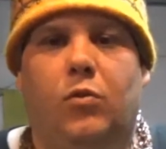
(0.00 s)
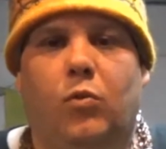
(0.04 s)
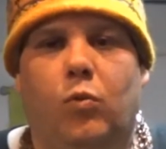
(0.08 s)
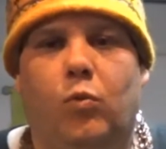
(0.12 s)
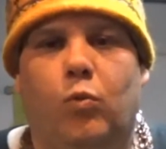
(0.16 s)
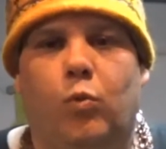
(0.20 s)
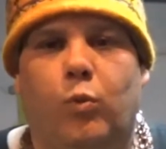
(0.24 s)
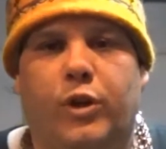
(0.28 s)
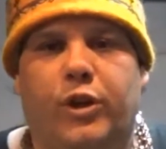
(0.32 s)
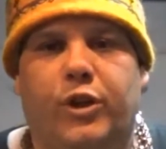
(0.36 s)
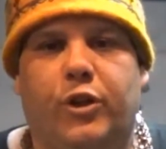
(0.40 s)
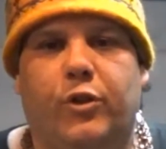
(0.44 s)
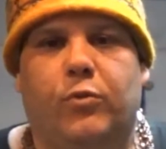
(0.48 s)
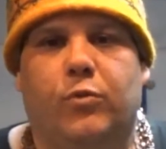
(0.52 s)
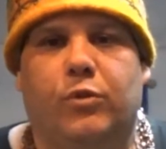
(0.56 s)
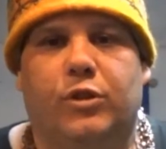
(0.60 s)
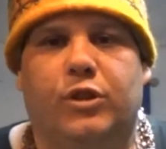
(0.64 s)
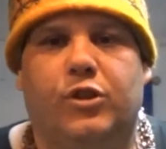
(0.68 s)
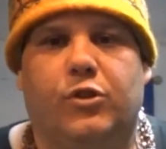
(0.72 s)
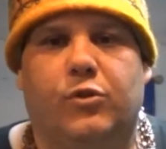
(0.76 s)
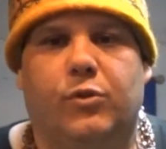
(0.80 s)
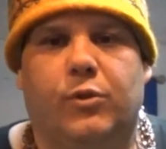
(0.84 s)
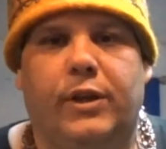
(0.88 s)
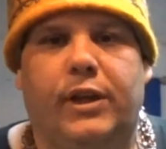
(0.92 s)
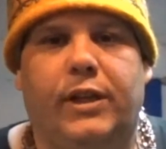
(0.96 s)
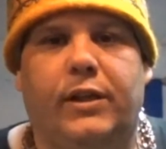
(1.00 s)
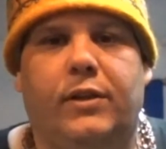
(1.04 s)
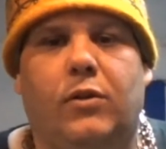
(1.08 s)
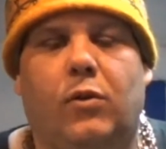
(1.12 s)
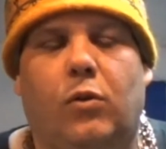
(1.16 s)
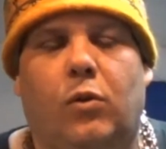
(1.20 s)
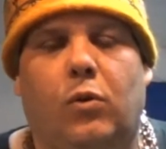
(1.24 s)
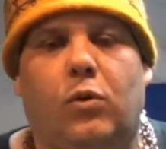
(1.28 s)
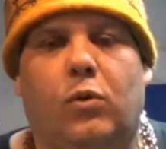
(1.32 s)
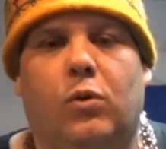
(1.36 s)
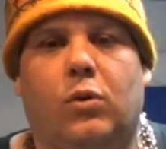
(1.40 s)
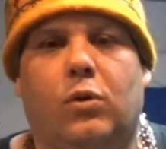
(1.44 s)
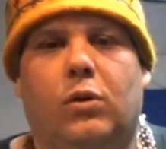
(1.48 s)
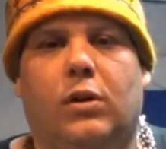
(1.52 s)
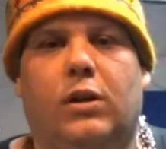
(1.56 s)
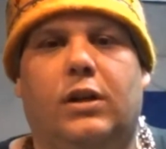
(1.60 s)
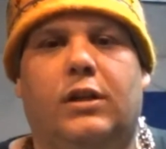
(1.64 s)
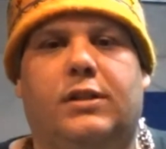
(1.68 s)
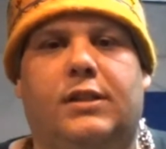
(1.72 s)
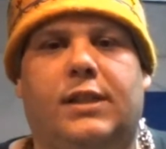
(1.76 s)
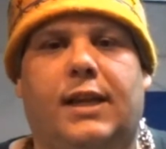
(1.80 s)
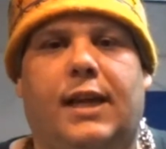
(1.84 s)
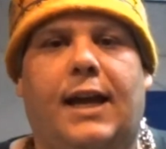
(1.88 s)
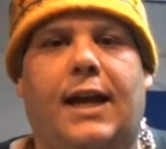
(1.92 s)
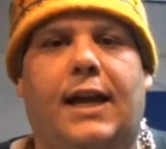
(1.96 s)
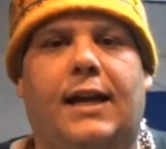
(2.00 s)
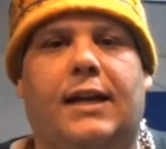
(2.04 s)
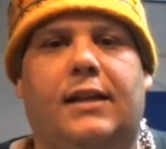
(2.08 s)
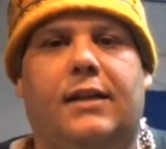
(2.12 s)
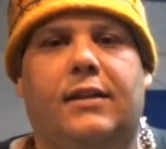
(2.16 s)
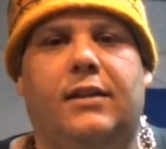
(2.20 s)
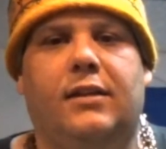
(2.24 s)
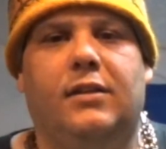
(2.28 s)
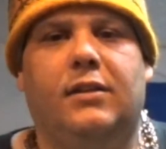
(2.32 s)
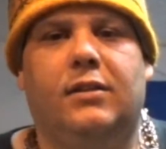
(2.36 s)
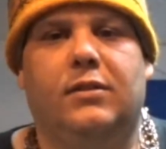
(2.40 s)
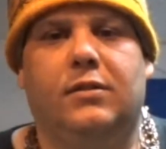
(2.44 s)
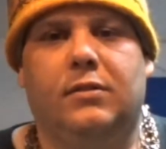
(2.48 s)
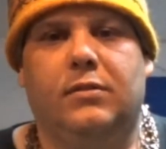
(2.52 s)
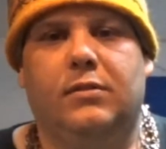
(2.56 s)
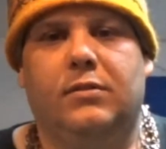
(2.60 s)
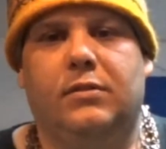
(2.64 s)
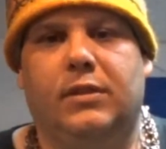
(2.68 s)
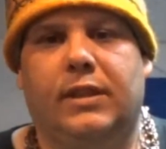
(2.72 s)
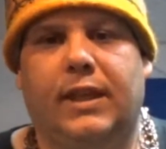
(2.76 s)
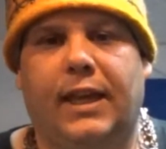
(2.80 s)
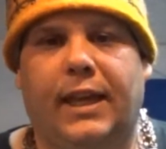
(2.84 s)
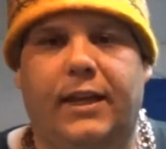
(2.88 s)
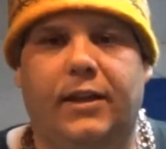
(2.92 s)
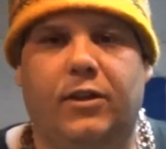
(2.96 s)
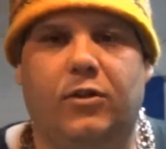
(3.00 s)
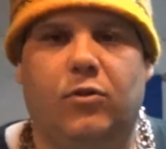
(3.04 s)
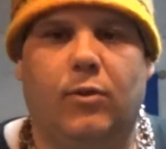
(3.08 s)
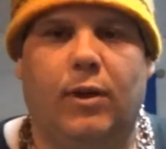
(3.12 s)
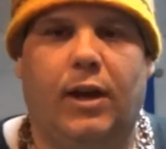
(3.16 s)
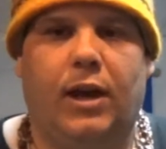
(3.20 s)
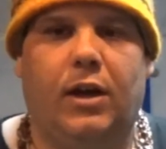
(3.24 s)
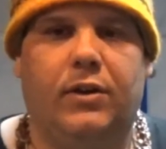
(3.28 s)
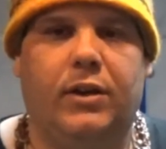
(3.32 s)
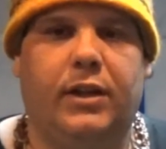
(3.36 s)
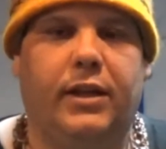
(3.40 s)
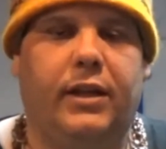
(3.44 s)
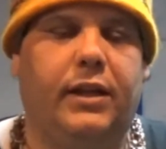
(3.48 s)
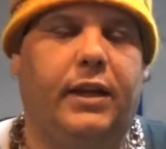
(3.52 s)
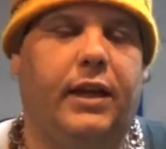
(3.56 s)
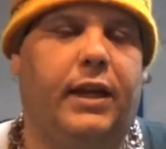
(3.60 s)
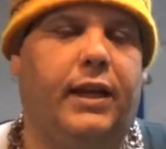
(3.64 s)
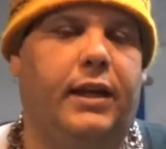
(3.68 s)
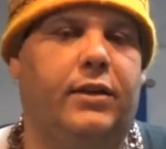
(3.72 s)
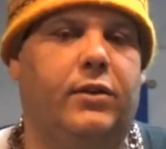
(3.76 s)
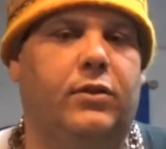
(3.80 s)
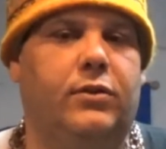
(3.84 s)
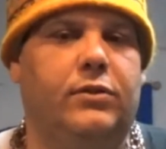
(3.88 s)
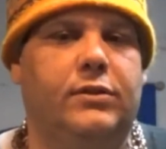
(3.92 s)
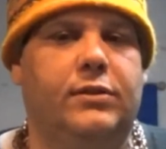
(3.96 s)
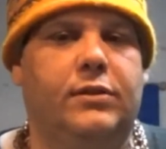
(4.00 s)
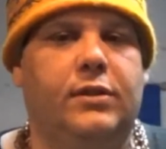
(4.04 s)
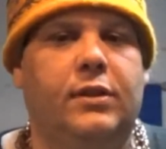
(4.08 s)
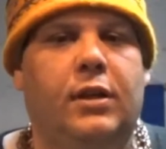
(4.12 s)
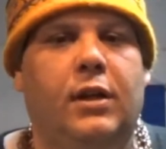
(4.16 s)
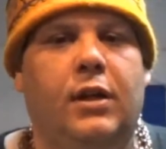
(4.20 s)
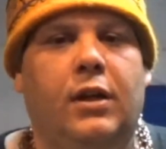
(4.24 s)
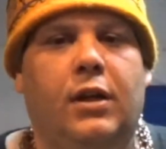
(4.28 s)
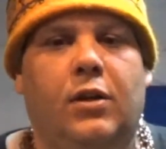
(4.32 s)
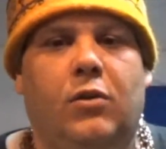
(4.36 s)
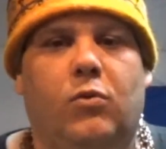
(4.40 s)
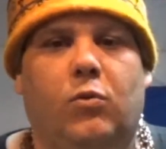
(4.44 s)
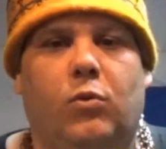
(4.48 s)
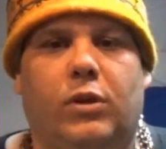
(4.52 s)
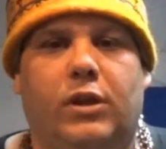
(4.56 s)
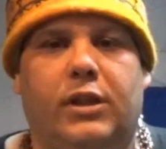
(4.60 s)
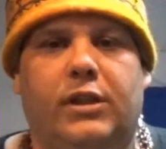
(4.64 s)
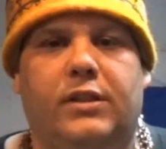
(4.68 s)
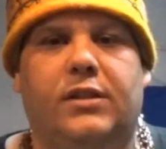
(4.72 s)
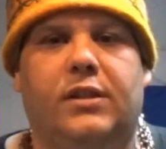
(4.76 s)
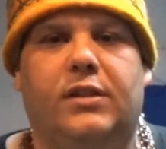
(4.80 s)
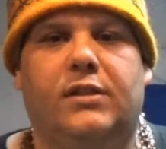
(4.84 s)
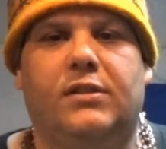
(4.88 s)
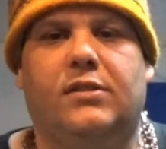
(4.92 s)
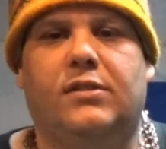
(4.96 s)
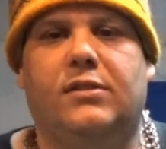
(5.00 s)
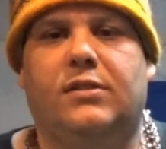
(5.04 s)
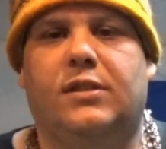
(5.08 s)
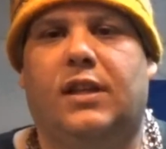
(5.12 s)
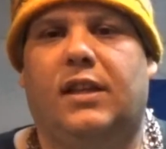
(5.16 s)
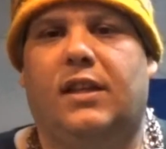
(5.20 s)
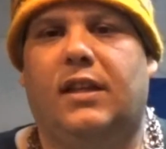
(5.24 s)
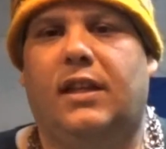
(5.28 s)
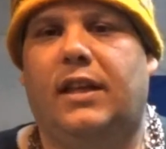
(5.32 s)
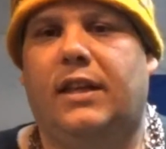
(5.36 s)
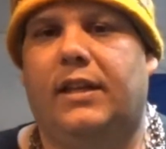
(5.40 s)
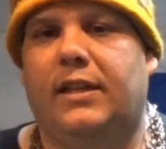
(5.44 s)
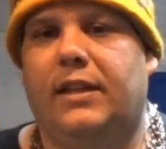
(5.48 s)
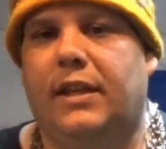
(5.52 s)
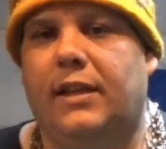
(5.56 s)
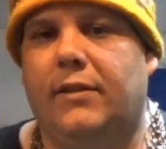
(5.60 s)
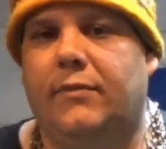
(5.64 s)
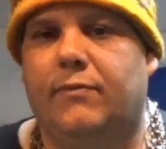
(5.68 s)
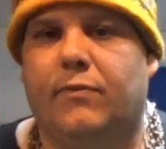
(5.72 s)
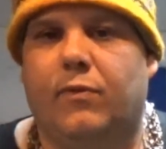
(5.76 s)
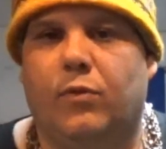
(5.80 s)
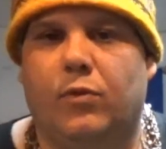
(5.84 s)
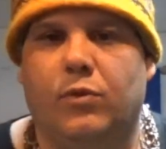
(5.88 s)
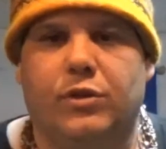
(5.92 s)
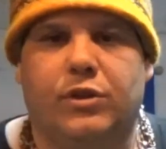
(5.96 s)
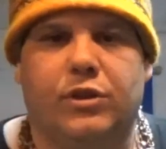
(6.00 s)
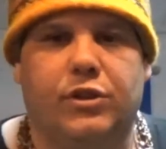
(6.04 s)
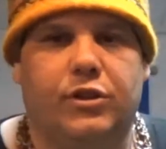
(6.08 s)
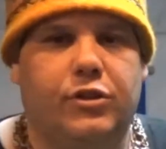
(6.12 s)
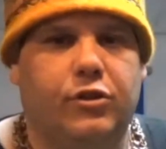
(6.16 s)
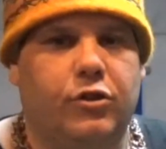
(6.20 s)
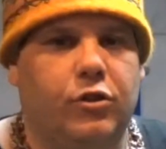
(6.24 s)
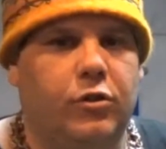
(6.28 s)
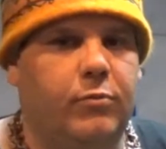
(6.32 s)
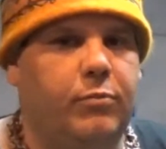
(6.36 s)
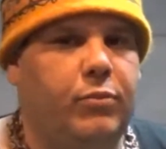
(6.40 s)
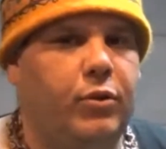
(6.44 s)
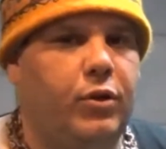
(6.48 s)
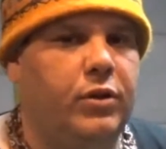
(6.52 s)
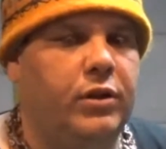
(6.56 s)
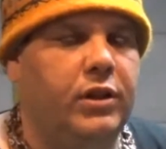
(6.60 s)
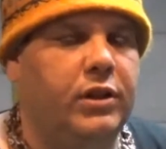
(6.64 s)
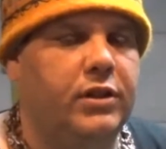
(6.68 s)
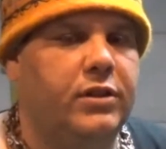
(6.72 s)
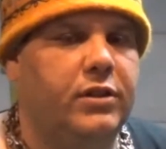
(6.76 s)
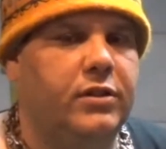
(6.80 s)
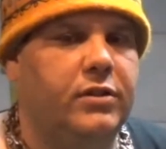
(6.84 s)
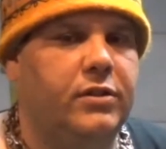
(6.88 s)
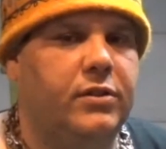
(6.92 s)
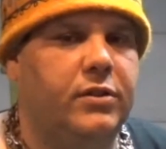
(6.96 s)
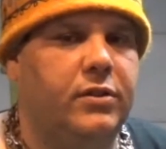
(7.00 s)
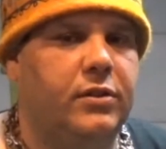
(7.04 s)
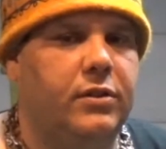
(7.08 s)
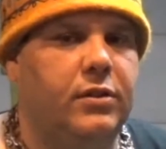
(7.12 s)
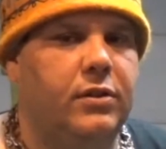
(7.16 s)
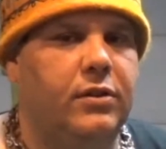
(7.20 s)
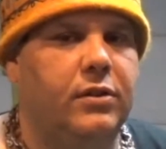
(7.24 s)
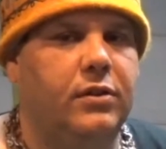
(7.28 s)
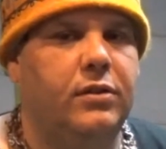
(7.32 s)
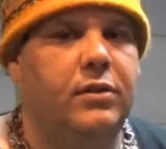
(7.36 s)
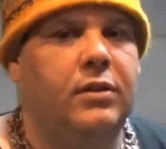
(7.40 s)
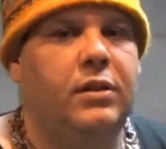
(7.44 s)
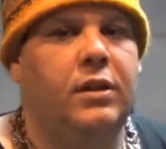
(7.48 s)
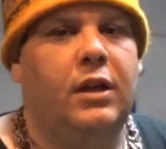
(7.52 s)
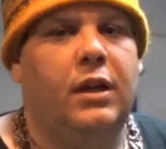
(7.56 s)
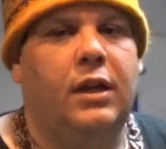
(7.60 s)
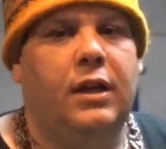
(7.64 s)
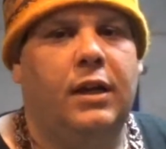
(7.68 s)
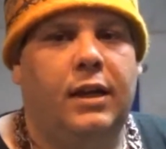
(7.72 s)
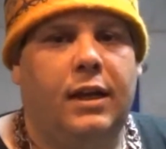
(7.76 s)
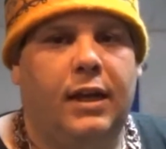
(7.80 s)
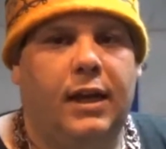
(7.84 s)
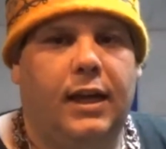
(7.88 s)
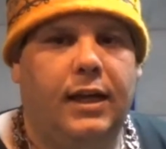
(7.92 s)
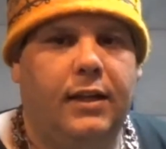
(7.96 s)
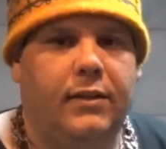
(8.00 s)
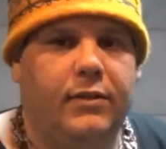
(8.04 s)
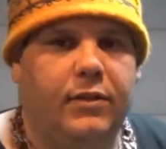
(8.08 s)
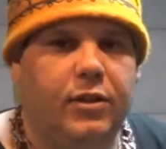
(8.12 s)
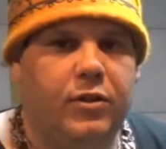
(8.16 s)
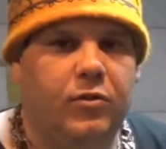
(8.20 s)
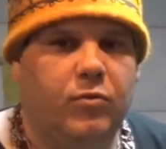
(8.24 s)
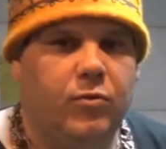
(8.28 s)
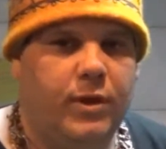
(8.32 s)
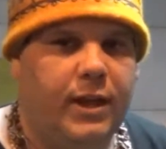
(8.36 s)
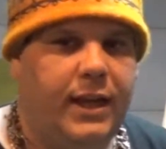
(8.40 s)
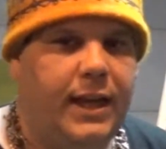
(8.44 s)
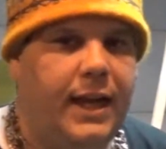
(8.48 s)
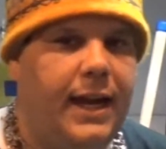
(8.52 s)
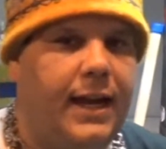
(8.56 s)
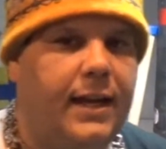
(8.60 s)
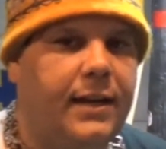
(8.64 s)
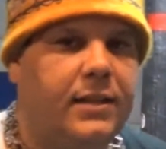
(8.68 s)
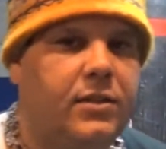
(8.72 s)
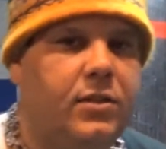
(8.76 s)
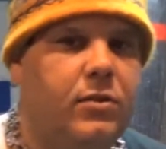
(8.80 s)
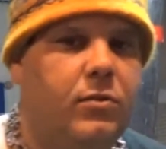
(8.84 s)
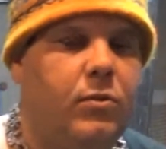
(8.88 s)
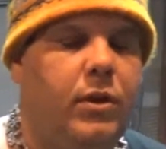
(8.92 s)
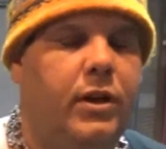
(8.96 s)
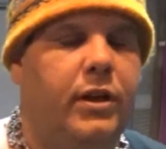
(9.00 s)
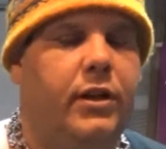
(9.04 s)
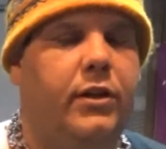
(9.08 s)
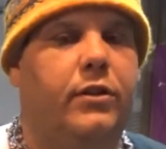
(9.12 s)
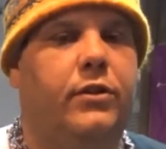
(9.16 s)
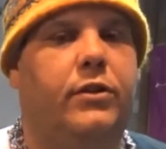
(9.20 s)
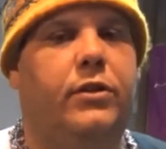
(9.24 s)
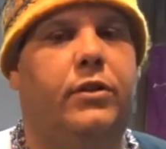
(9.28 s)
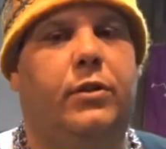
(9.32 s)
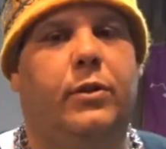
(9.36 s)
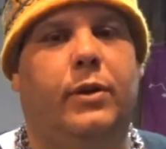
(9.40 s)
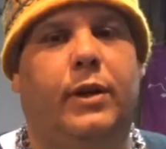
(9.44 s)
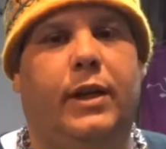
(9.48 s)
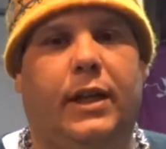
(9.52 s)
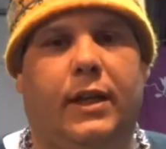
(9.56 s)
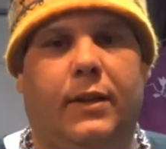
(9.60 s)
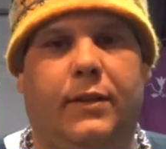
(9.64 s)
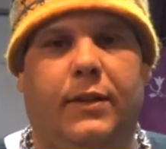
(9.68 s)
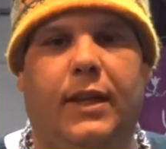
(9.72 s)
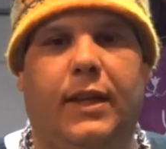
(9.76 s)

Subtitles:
when you retreat or attack, gain ground in angles, what it does is it forces your opponent to turn and then react to what you're doing, and